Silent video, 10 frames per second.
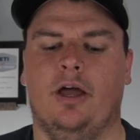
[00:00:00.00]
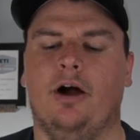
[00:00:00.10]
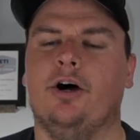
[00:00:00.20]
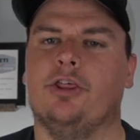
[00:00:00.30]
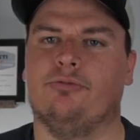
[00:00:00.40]

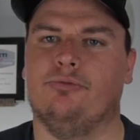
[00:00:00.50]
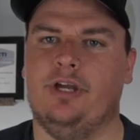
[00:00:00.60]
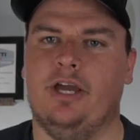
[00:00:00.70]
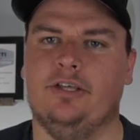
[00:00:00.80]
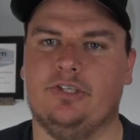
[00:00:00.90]
a
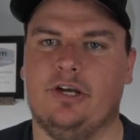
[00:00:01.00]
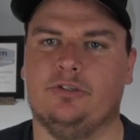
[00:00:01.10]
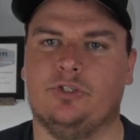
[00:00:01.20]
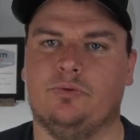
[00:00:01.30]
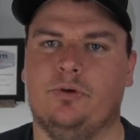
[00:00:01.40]
3/8
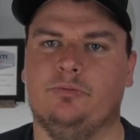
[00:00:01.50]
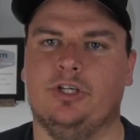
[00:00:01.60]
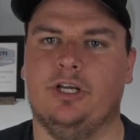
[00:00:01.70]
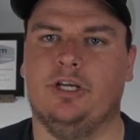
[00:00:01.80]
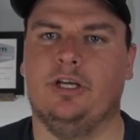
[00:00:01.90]
ounce swim
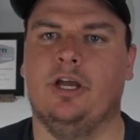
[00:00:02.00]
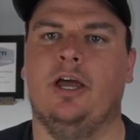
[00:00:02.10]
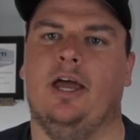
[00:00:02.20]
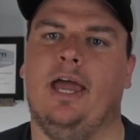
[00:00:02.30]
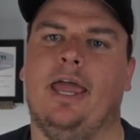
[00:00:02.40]
jig,
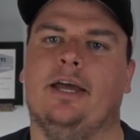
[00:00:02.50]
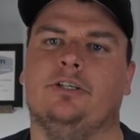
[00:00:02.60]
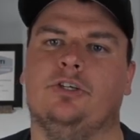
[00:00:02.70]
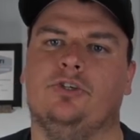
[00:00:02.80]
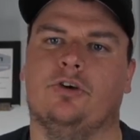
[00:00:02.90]

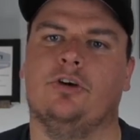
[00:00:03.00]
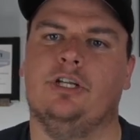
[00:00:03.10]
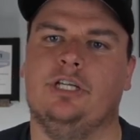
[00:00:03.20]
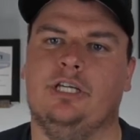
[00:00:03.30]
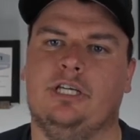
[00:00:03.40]
and you're going
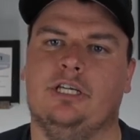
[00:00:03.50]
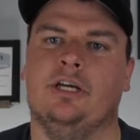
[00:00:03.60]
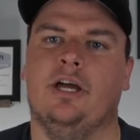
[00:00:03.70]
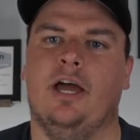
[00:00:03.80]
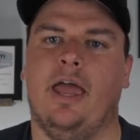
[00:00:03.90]
to need
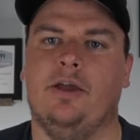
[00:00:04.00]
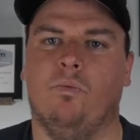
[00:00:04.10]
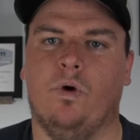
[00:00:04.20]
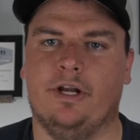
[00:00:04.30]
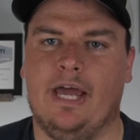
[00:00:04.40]
a
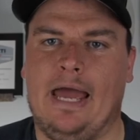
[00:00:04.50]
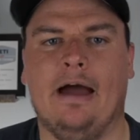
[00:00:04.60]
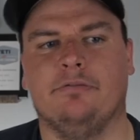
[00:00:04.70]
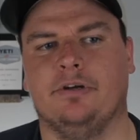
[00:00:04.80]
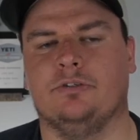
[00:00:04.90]

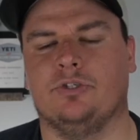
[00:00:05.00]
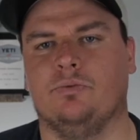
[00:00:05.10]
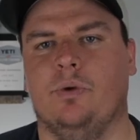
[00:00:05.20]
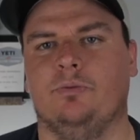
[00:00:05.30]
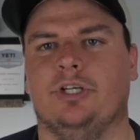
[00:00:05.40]
1/2 ounce
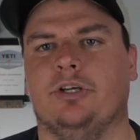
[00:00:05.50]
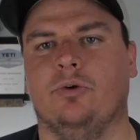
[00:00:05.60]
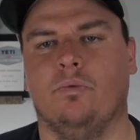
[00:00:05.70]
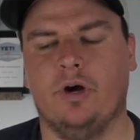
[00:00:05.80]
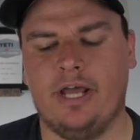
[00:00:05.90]
swim jig.
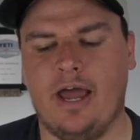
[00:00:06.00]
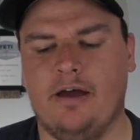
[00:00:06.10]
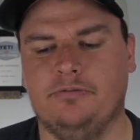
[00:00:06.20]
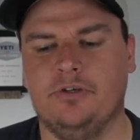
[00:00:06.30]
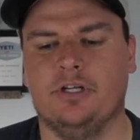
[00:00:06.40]
The
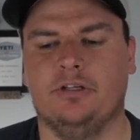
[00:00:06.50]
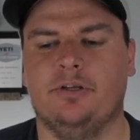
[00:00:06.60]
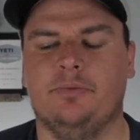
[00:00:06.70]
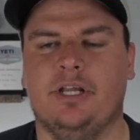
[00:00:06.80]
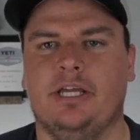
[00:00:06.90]
1/2 you can
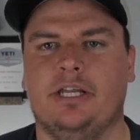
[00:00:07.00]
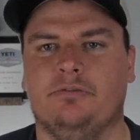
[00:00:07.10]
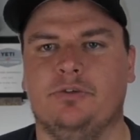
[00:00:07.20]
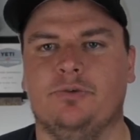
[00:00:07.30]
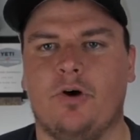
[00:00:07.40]
eliminate
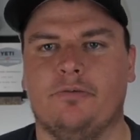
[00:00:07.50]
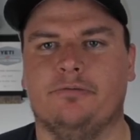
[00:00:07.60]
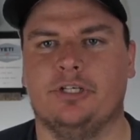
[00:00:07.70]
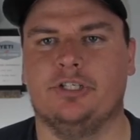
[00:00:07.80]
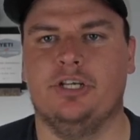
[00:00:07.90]
if you don't
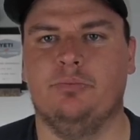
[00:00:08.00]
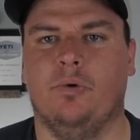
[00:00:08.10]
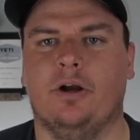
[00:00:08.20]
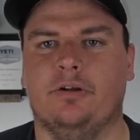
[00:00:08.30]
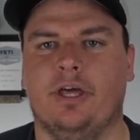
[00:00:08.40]
fish deep
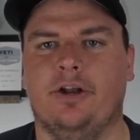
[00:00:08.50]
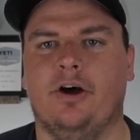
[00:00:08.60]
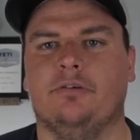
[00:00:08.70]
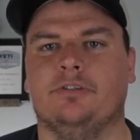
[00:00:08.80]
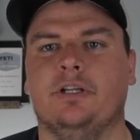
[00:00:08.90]
water that
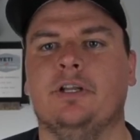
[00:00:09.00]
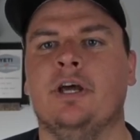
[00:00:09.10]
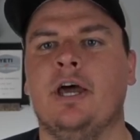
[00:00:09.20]
often.